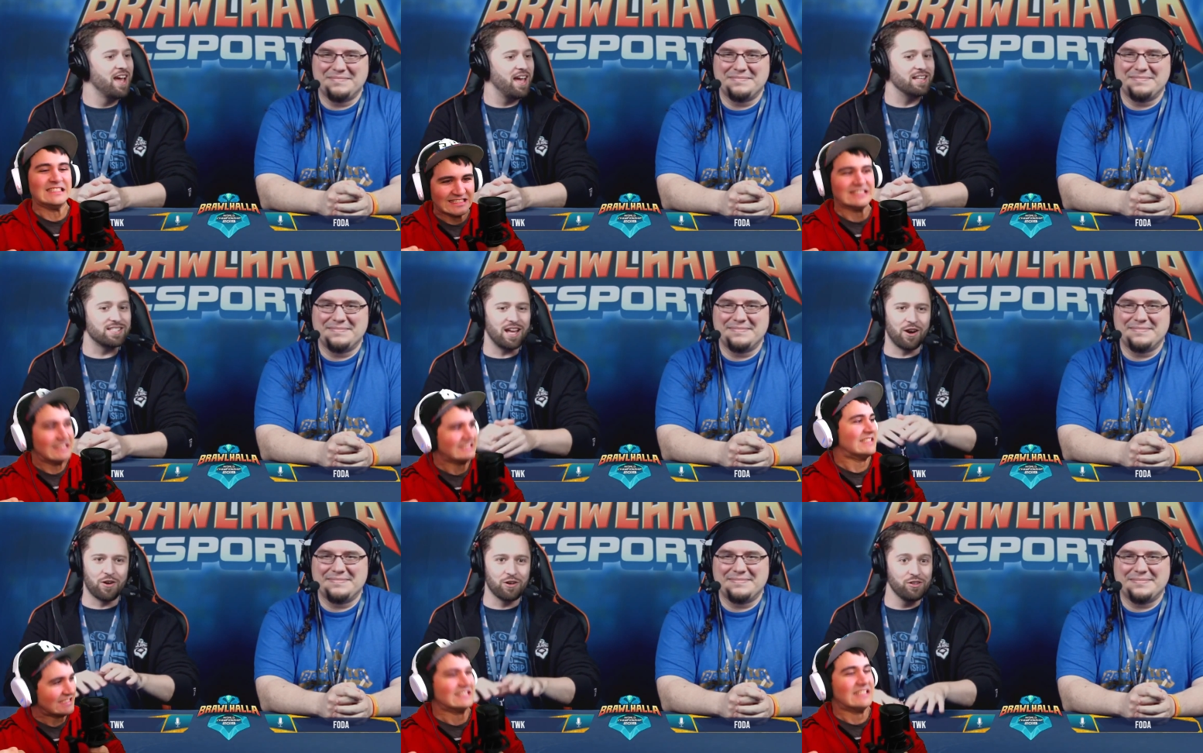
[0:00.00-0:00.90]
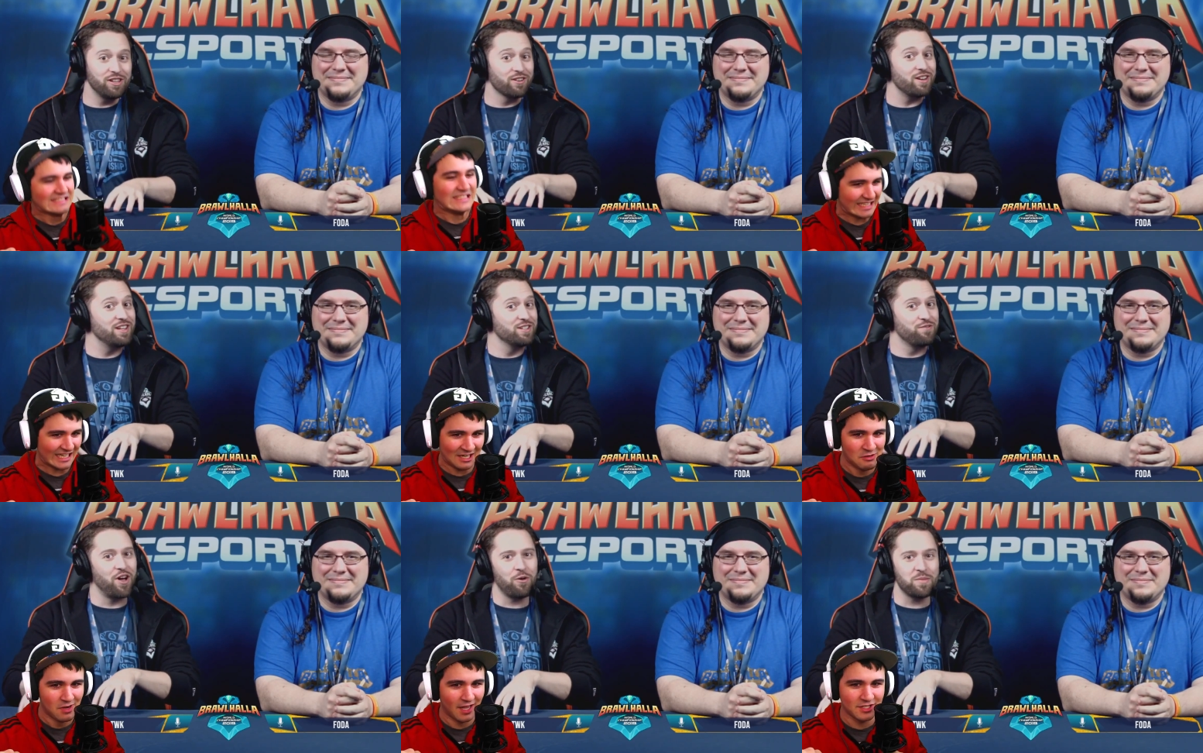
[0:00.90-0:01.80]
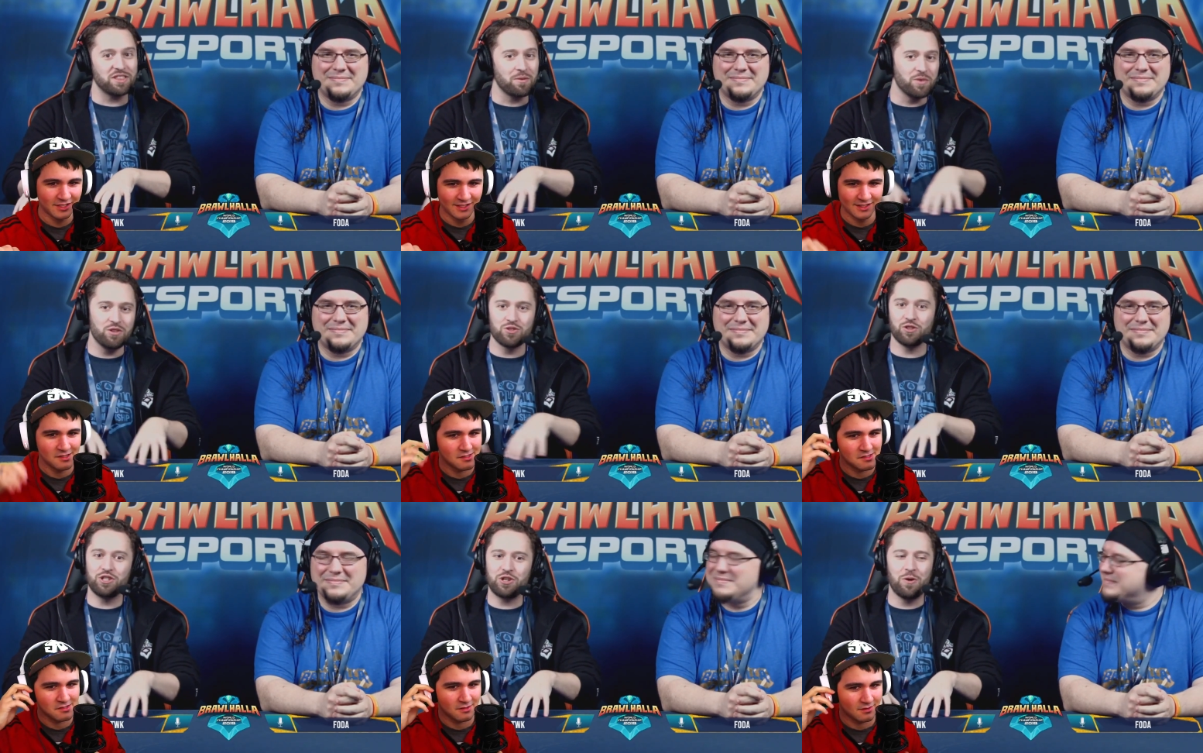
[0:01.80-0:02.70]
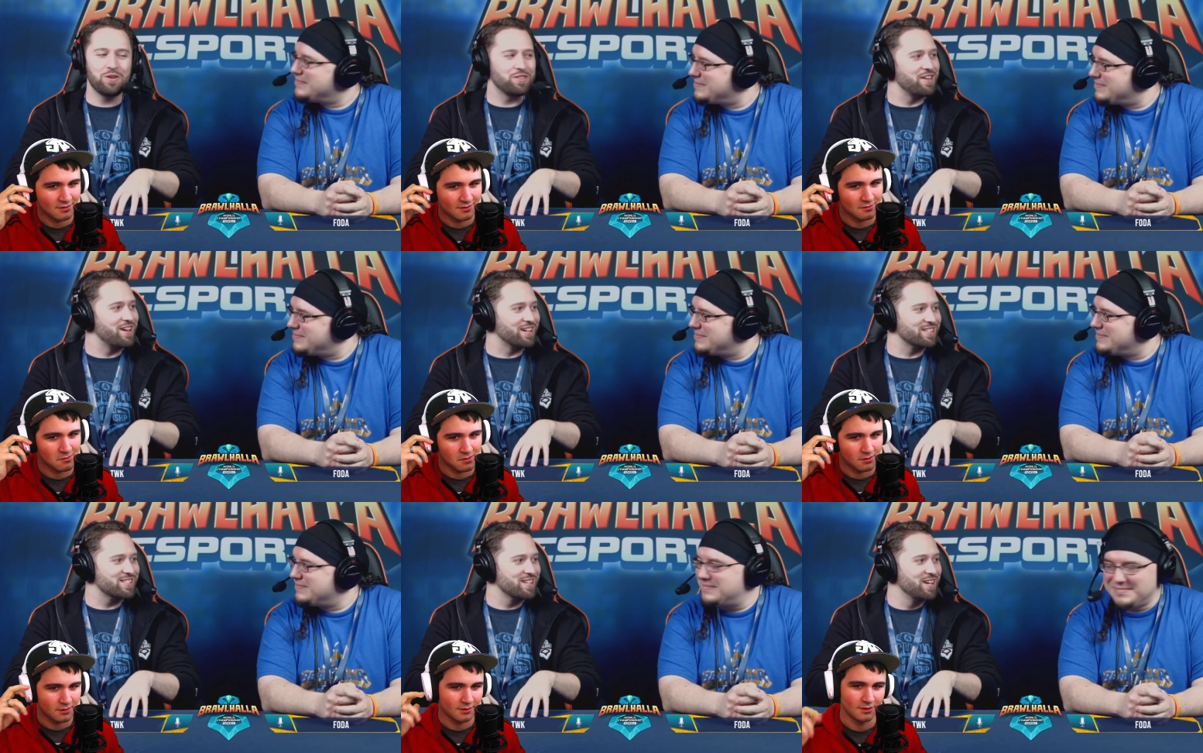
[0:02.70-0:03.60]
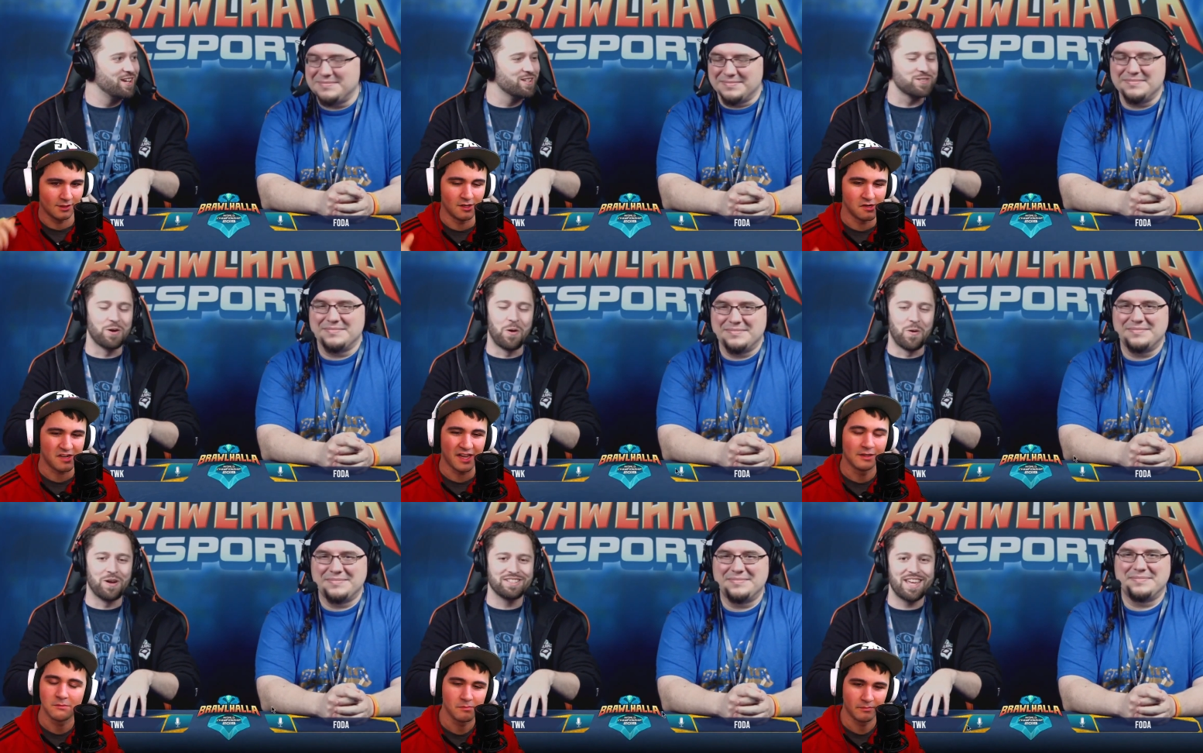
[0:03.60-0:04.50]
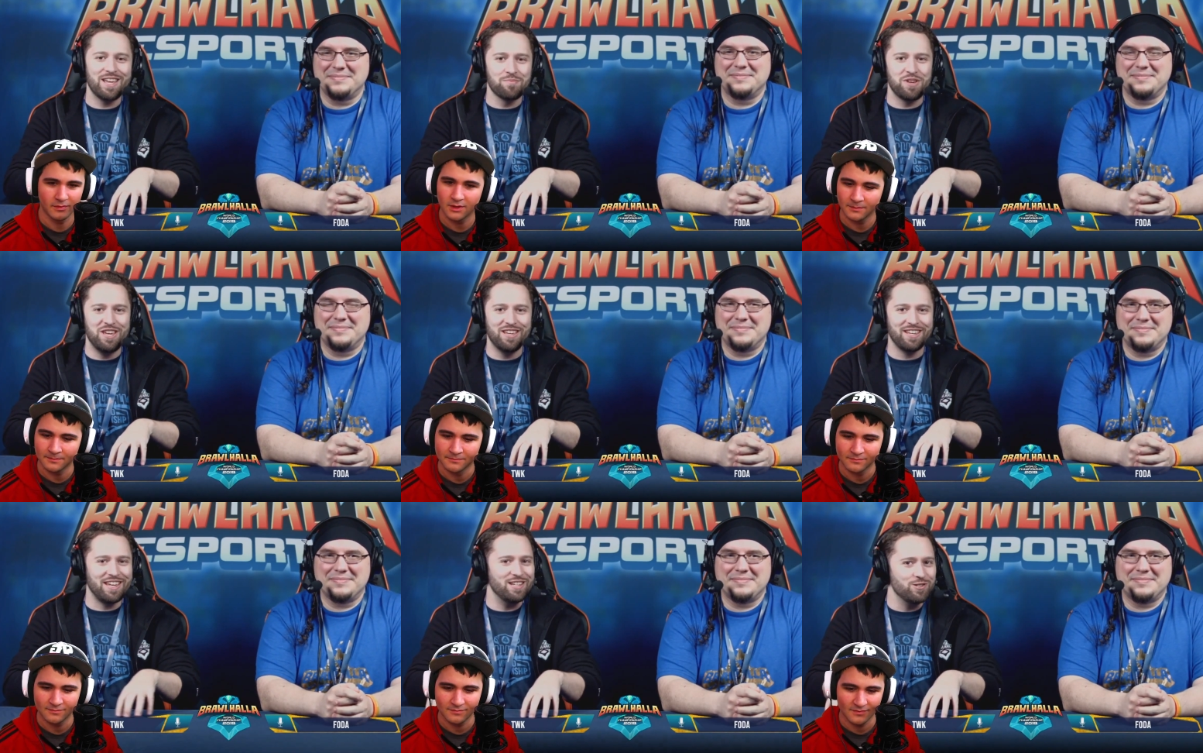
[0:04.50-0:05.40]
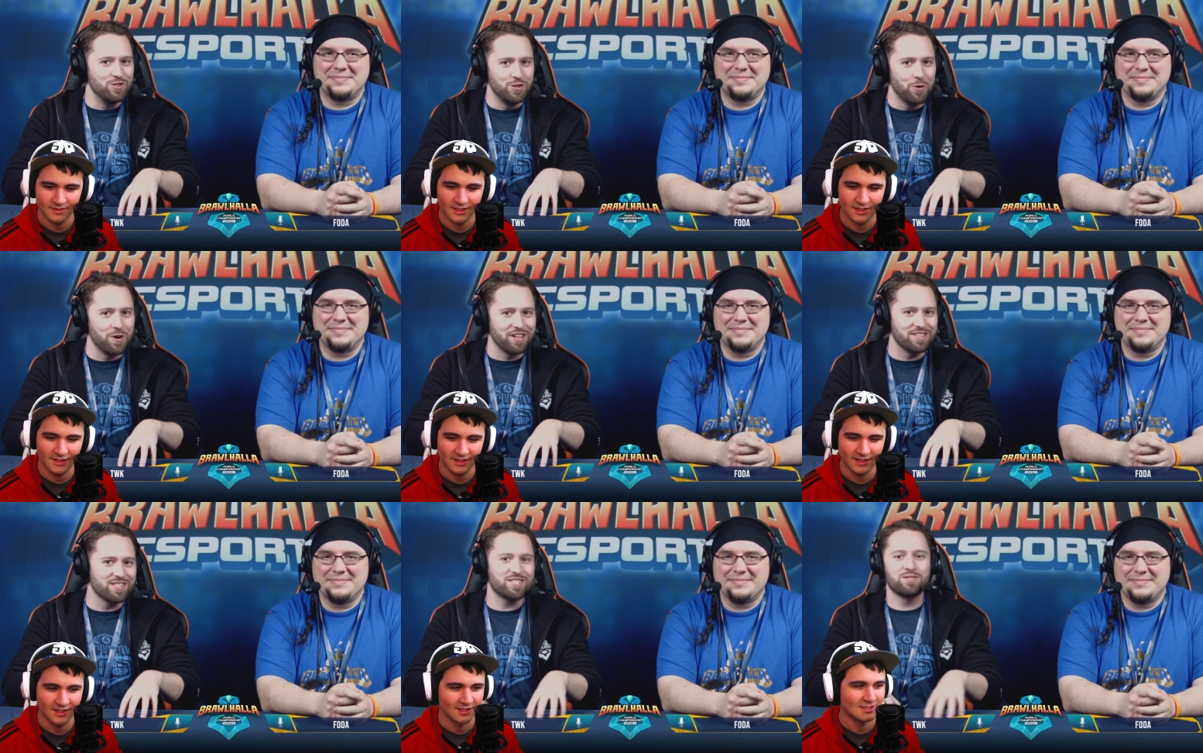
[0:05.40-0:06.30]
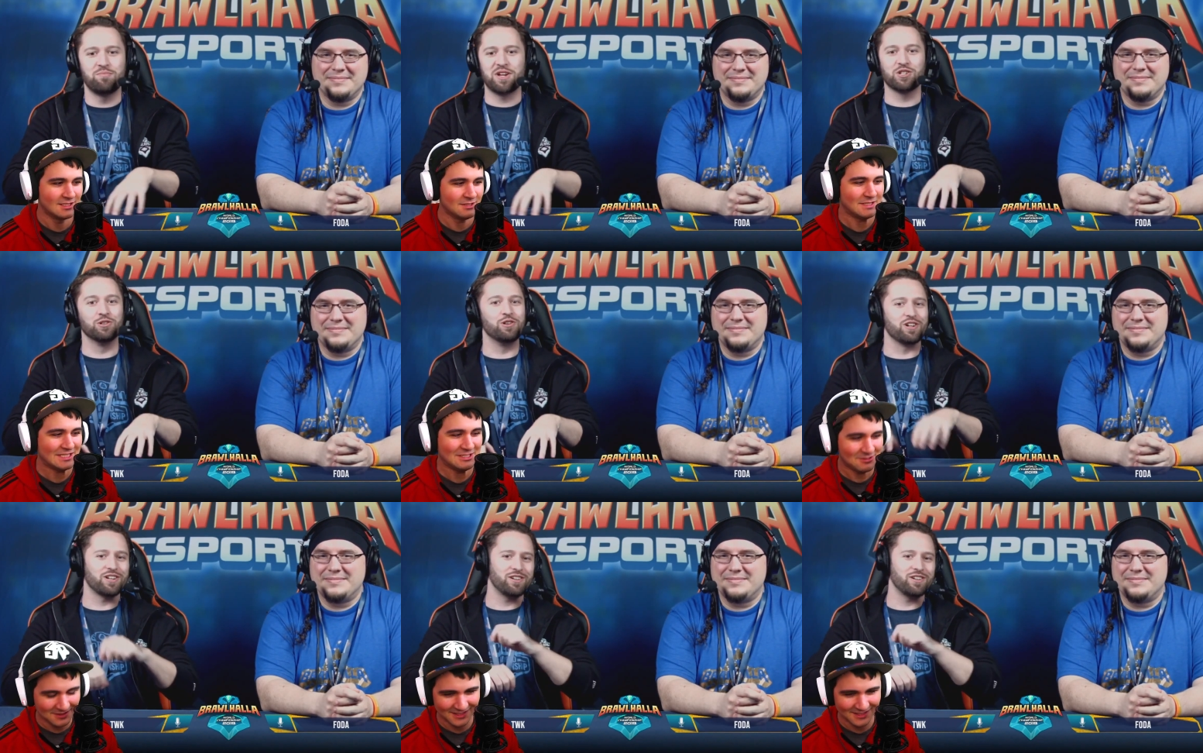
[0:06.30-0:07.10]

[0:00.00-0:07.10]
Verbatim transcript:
Speaker 1: It's earlier in a new legend. than we usually show you things. Oh, okay. So take a peek. Enjoy this. Here we go.